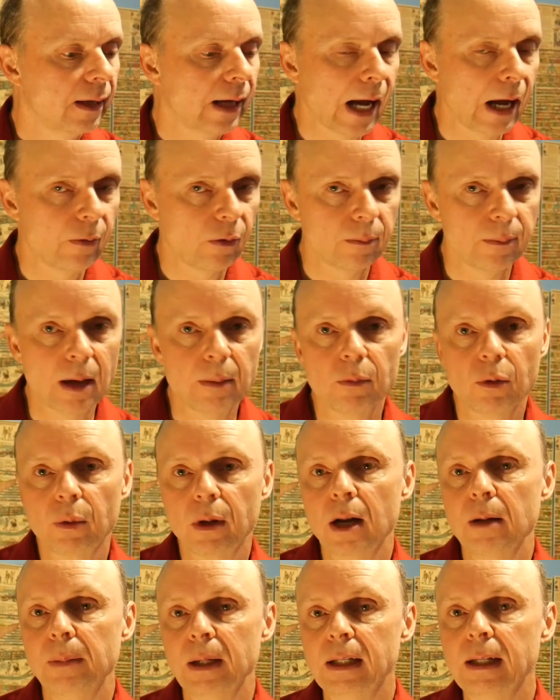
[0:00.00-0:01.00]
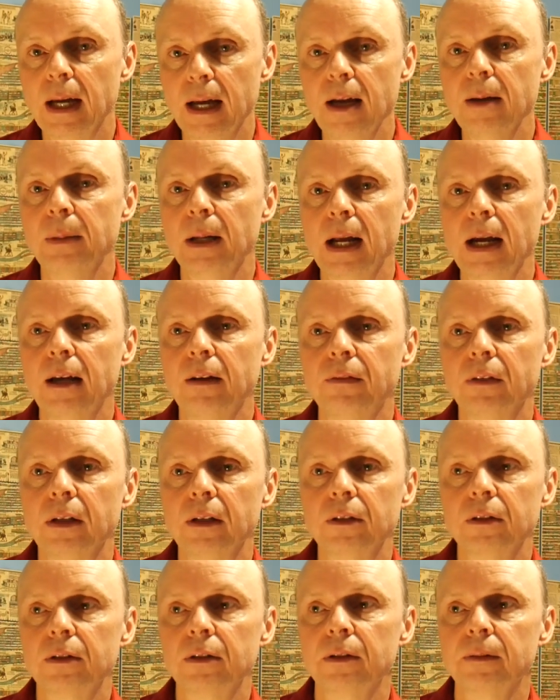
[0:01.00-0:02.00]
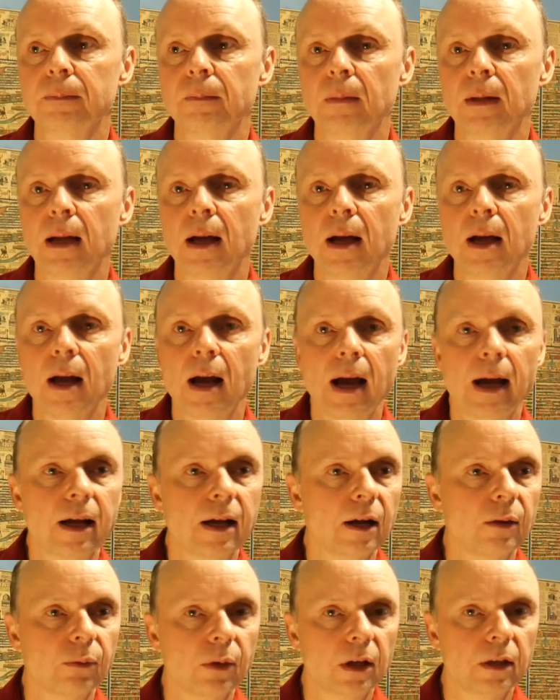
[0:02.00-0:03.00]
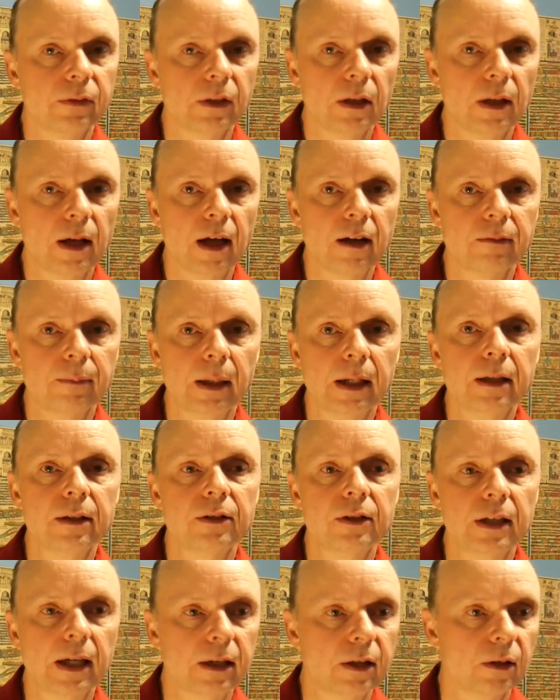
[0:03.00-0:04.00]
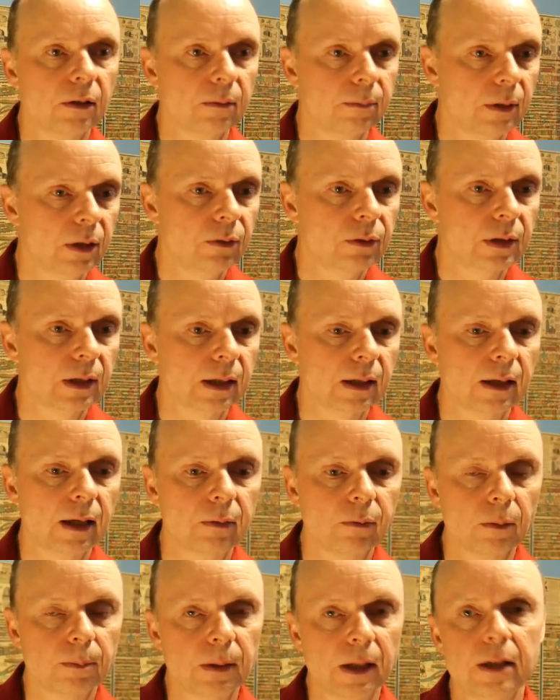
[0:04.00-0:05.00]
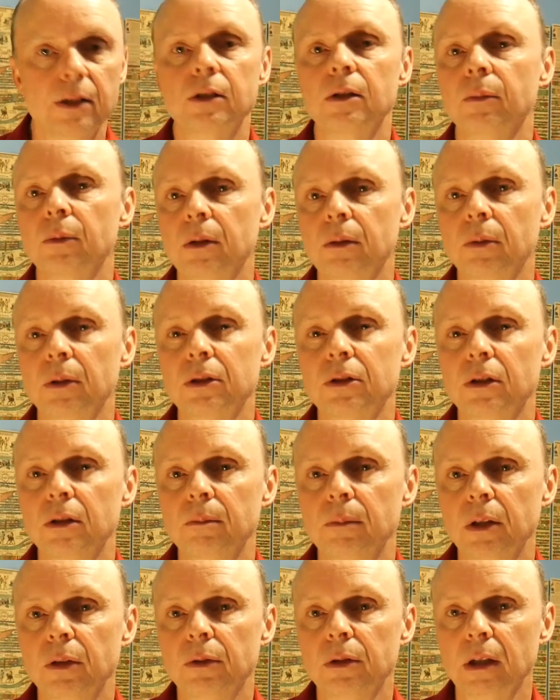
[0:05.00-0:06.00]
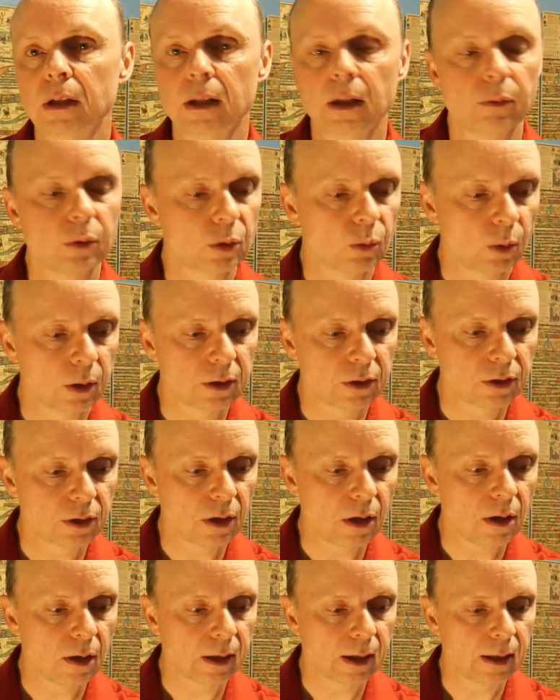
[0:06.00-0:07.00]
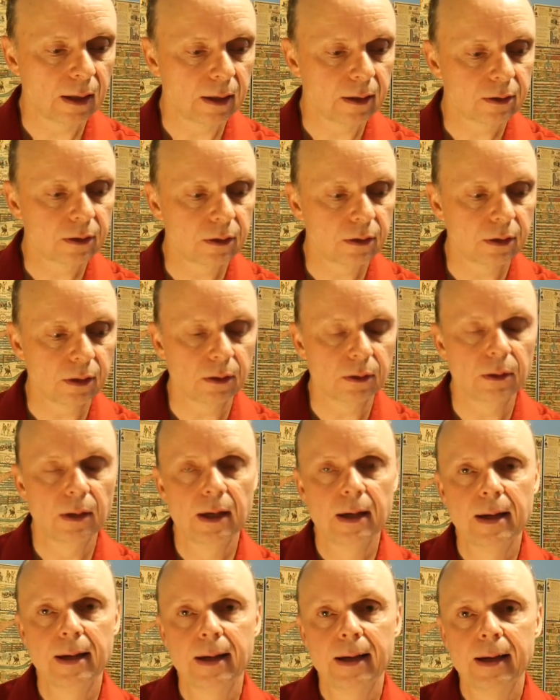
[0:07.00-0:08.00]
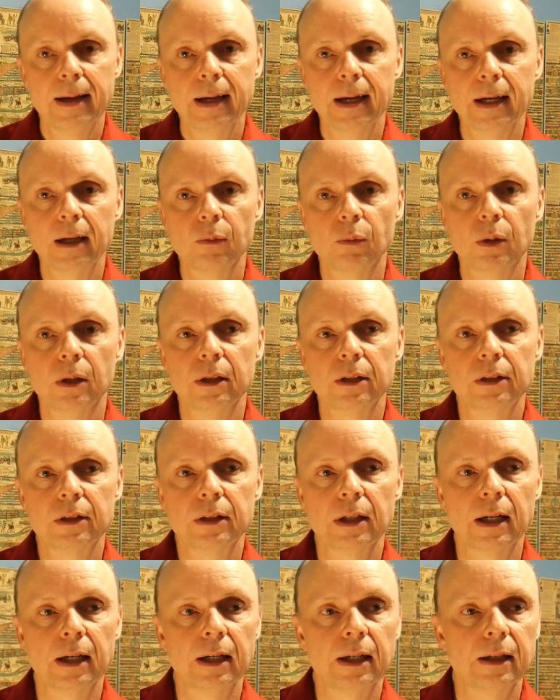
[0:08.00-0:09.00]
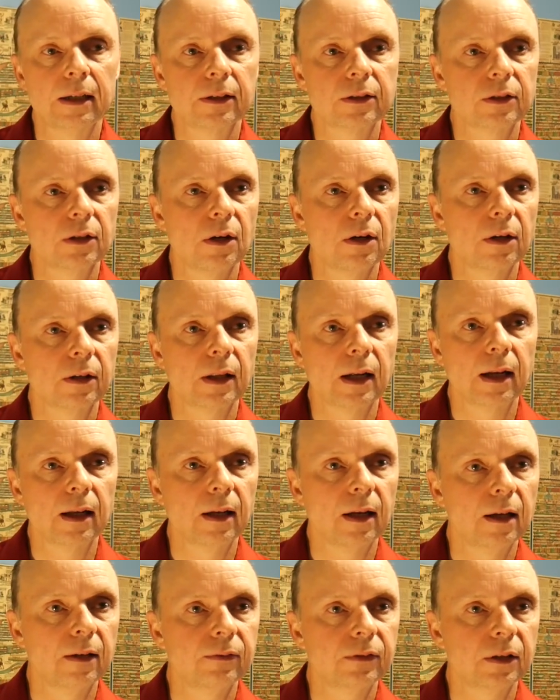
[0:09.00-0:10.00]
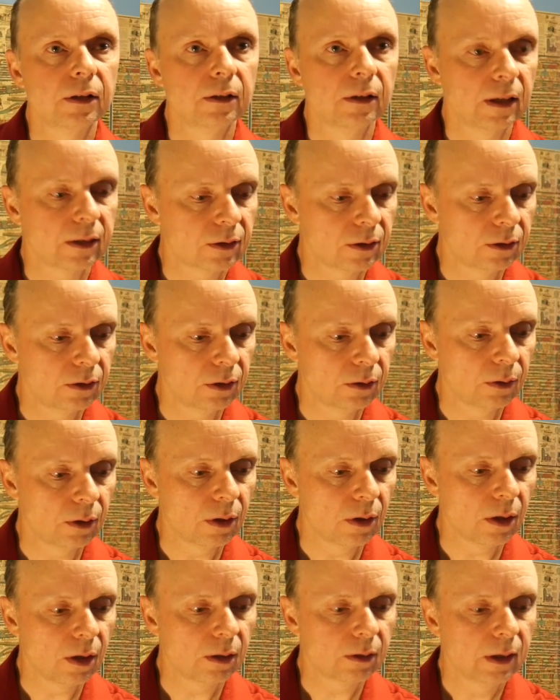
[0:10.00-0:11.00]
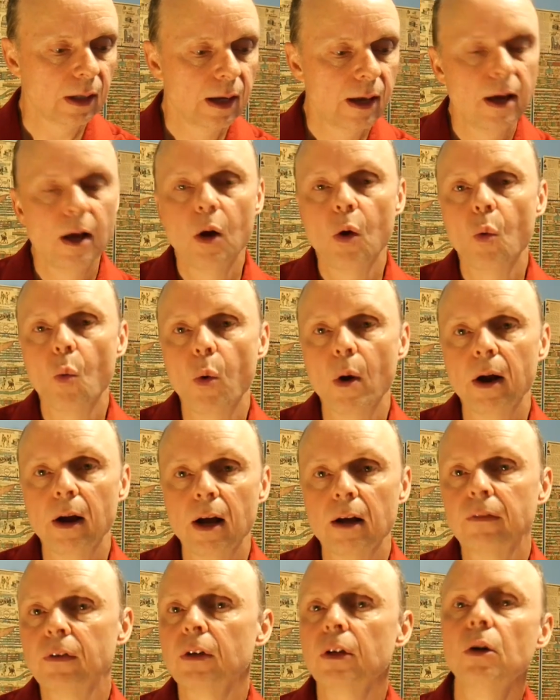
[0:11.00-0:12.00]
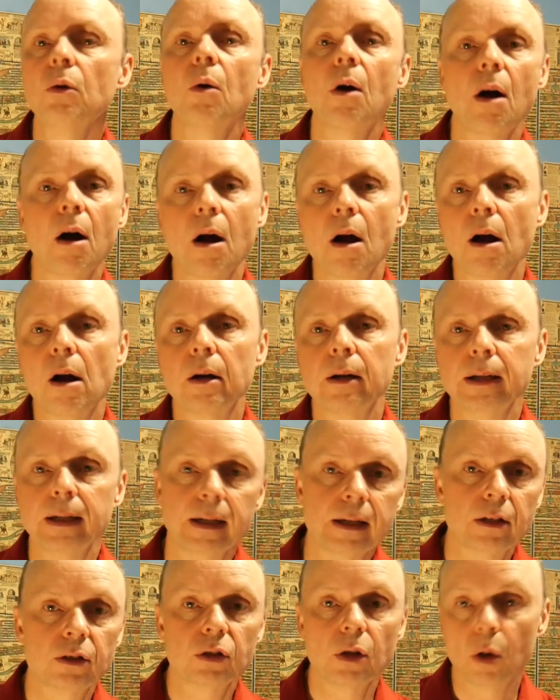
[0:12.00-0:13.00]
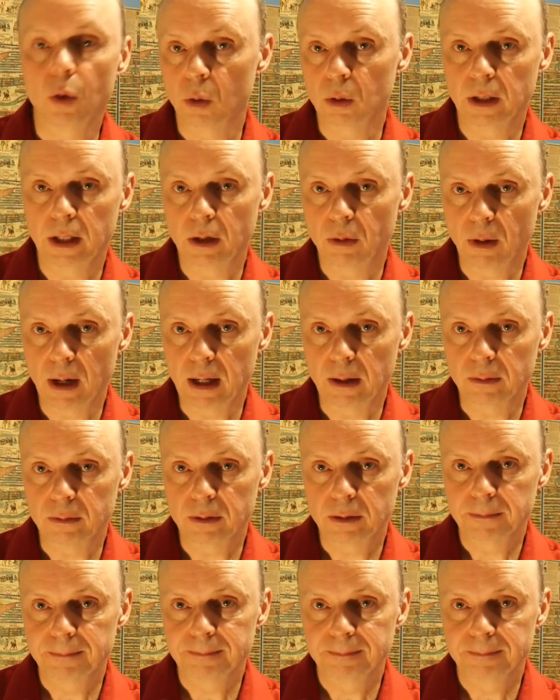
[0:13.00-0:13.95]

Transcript: I remember when I became an Adventist, I got rid of a lot of my secular music. I replaced it with Christian music. There was one song I listened to. It was a song that I loved to listen to called "Wherever You Are is Holy Ground."